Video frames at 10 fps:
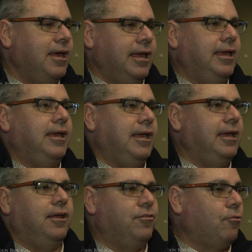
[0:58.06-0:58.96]
He,
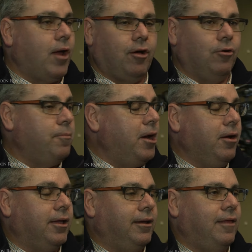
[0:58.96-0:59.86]
he is a regular
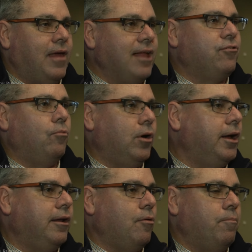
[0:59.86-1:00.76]
American, and that's
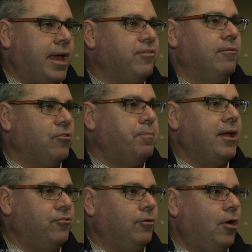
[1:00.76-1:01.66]
what makes him
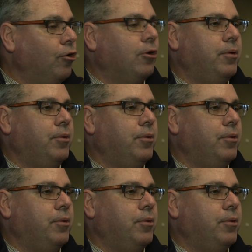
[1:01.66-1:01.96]
special.